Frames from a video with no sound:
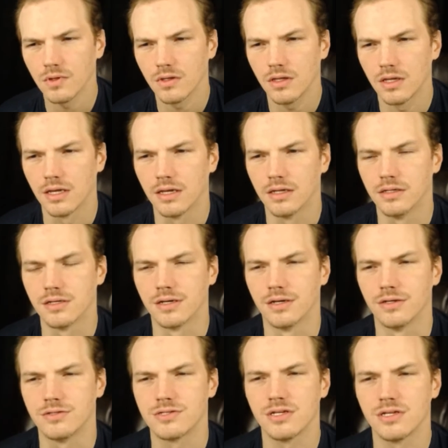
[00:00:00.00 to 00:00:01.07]

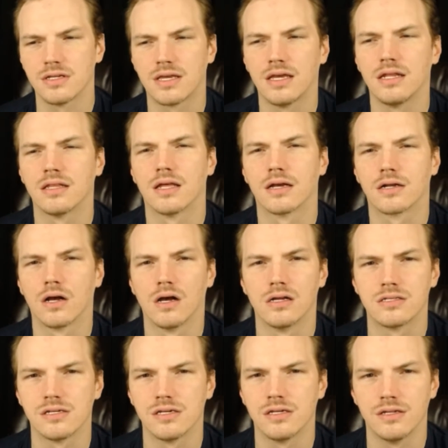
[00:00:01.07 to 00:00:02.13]
syndicating that
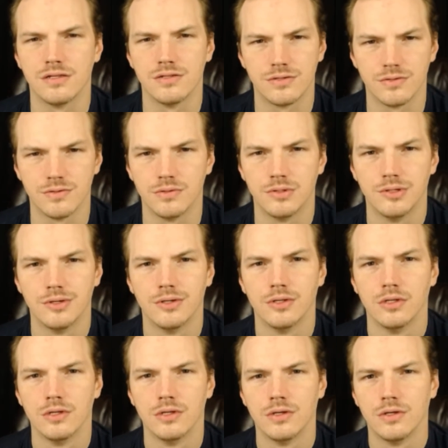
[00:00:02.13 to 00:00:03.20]
content into
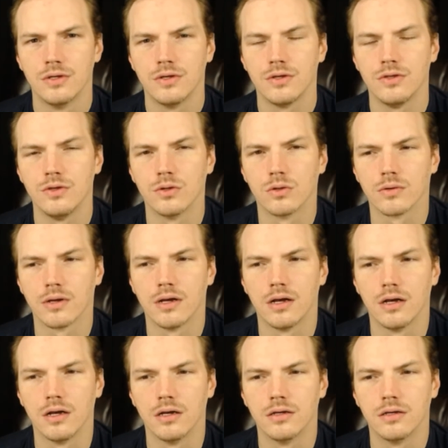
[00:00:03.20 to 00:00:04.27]
your
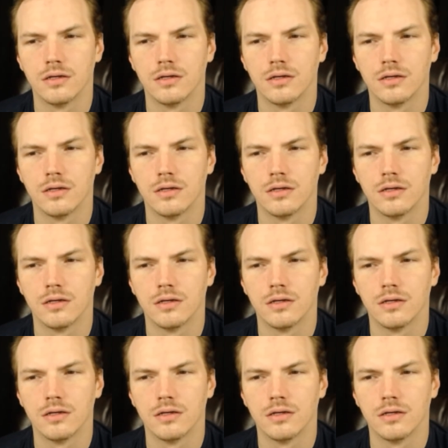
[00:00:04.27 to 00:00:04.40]
uh,